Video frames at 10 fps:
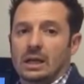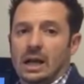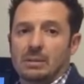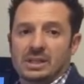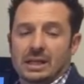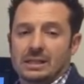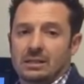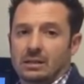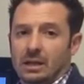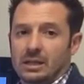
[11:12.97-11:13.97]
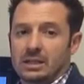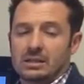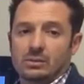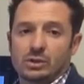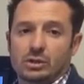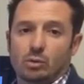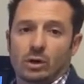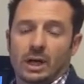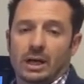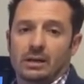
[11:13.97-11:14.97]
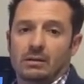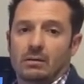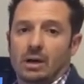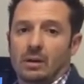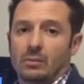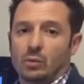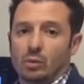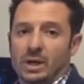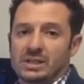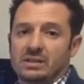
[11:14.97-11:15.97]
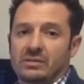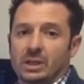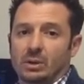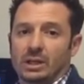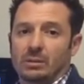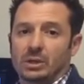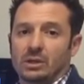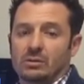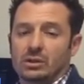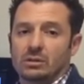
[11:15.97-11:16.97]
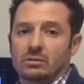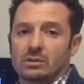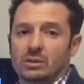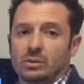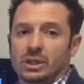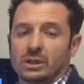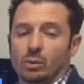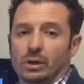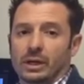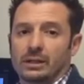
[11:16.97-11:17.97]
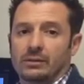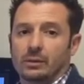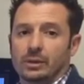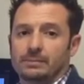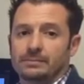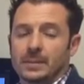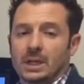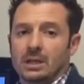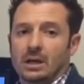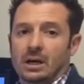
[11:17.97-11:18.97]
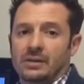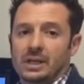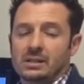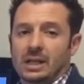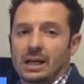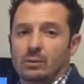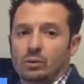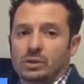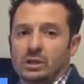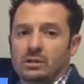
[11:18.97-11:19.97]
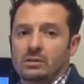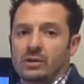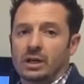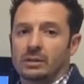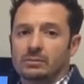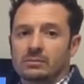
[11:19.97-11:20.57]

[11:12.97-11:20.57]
comment ideas that we should work on or would want to see a video on, let me know too, so we can get working on that for you. Thanks a lot, and we'll talk to you Friday.